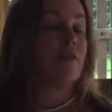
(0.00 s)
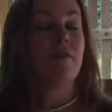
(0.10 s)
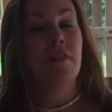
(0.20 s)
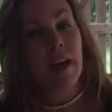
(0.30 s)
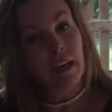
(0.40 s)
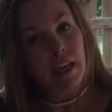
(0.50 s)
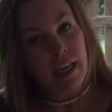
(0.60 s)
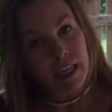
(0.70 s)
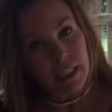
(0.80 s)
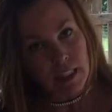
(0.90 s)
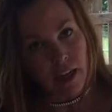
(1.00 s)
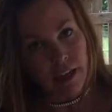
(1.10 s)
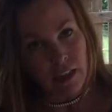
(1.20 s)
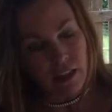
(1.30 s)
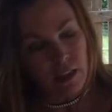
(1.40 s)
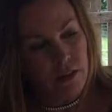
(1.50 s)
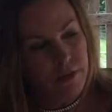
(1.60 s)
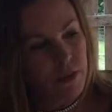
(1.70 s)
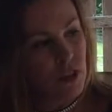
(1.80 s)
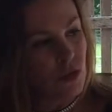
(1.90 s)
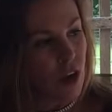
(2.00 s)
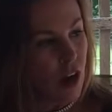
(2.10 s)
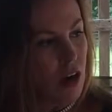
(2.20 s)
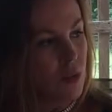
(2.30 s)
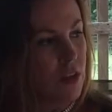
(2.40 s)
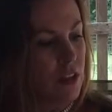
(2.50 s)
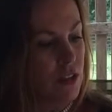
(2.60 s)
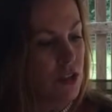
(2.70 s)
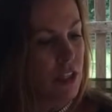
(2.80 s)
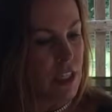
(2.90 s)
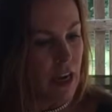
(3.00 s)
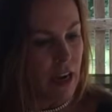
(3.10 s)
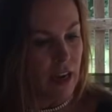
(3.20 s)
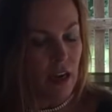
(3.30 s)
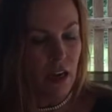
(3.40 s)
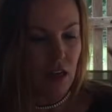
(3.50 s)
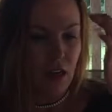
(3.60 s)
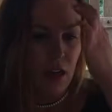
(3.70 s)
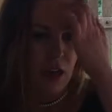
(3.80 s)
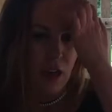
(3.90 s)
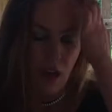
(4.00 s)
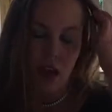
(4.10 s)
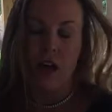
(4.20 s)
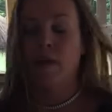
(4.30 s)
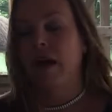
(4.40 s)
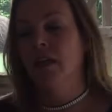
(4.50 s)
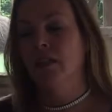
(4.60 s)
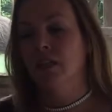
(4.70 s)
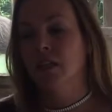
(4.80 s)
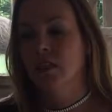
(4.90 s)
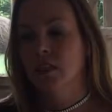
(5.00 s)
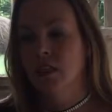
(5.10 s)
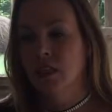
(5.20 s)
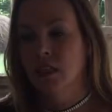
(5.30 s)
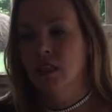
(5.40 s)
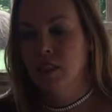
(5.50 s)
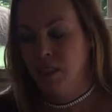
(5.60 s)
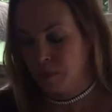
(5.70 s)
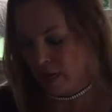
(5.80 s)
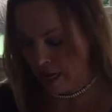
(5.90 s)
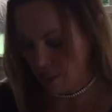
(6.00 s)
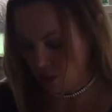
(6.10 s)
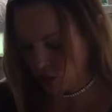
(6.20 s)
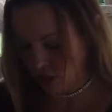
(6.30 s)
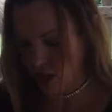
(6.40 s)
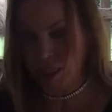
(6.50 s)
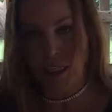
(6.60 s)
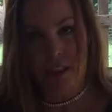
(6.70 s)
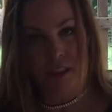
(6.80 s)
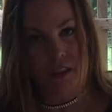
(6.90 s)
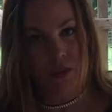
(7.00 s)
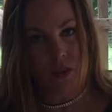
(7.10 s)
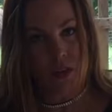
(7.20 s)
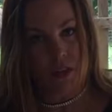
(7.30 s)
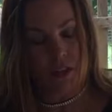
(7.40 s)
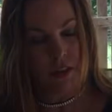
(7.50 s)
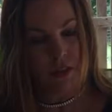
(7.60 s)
very excited to talk with you today about Spanish conquistadors,